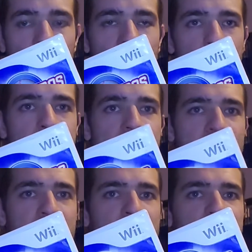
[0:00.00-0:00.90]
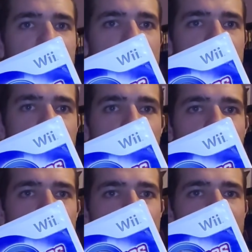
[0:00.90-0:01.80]
And we got to experience what all
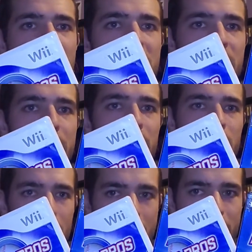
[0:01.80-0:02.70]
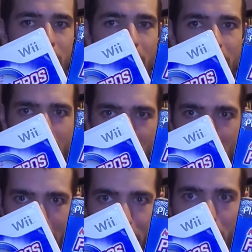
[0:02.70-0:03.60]
those Japanese people have
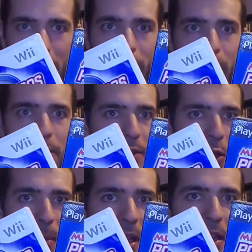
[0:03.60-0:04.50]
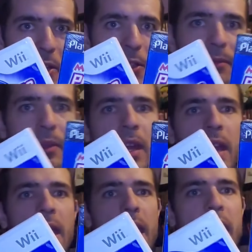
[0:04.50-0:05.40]
enjoyed for so many years.
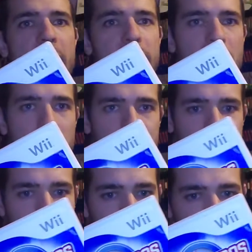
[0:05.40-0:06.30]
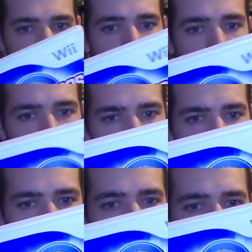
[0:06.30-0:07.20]
And so this
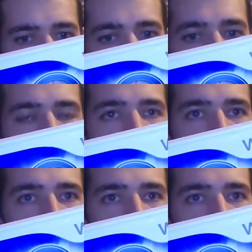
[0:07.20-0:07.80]
is for the